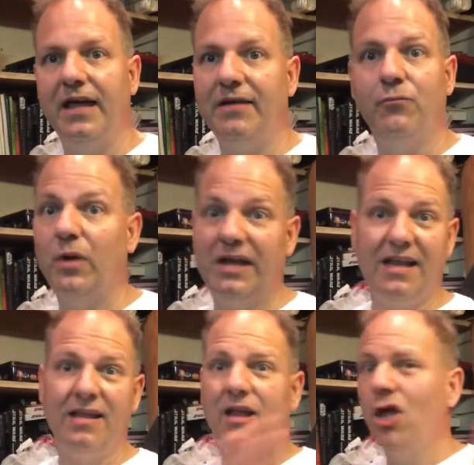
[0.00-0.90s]
And
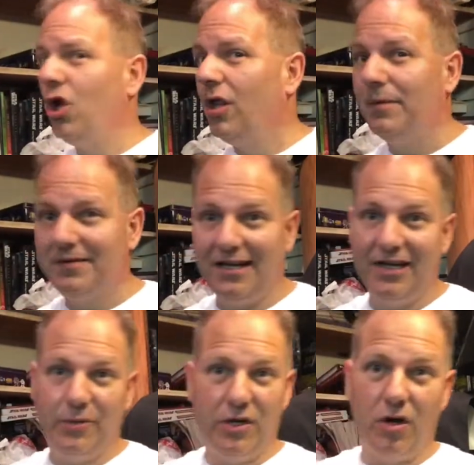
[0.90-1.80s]
when
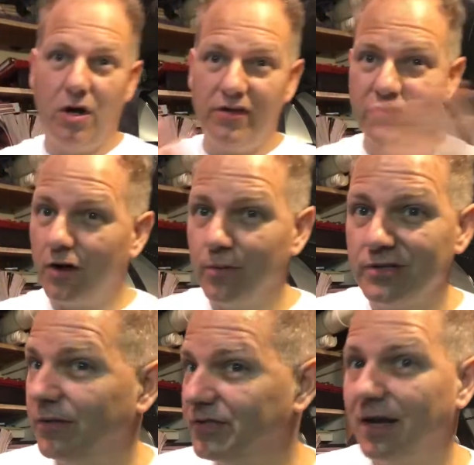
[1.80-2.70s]
all the Star Wars
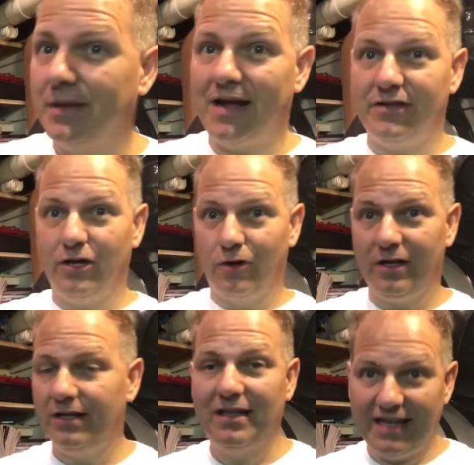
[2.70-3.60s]
stuff was coming out
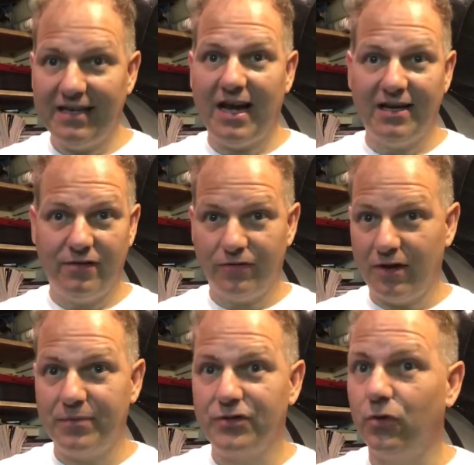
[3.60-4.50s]
in the late 90s for
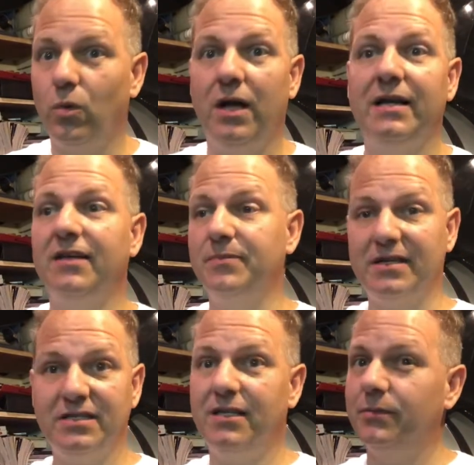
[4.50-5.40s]
Episode 1,
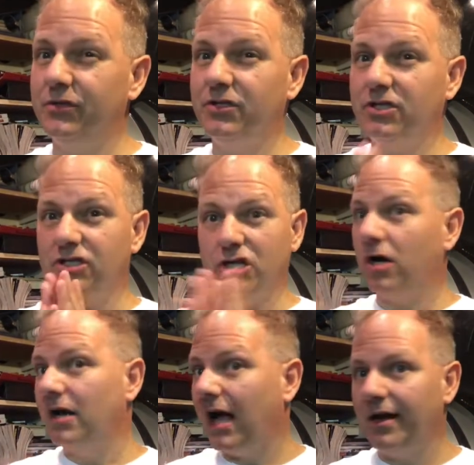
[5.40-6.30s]
especially because it was such a
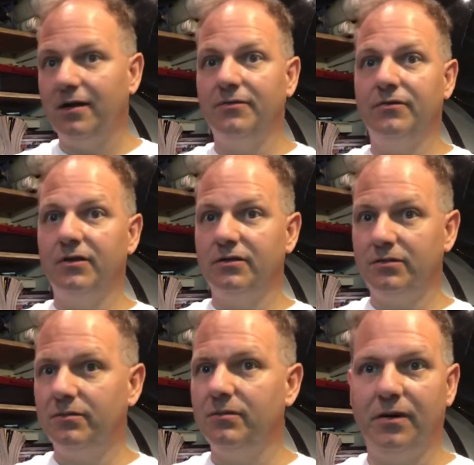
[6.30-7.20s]
juggernaut of
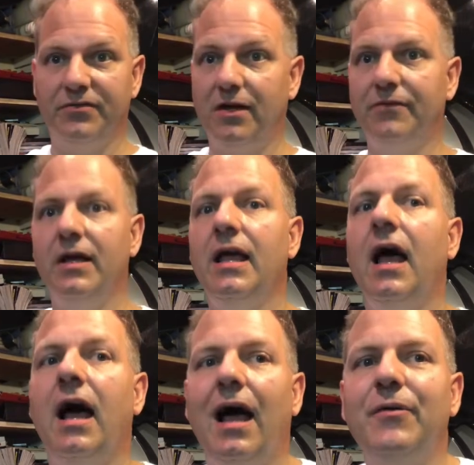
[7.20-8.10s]
stuff,
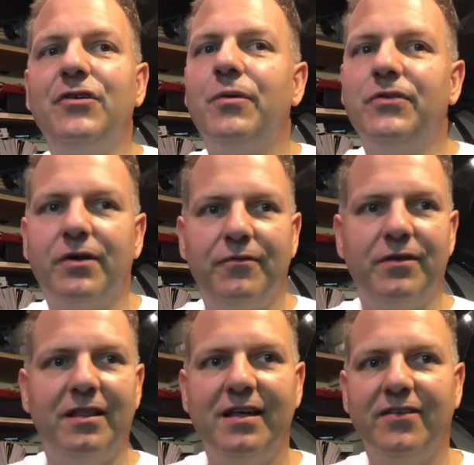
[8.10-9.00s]
I was always looking
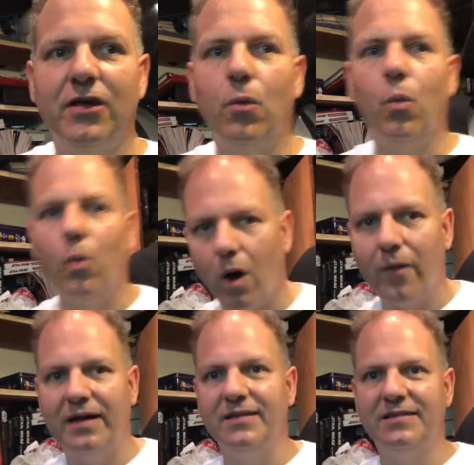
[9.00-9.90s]
for the things that
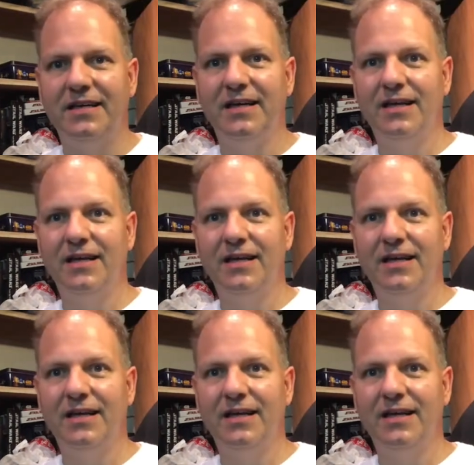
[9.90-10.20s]
weren't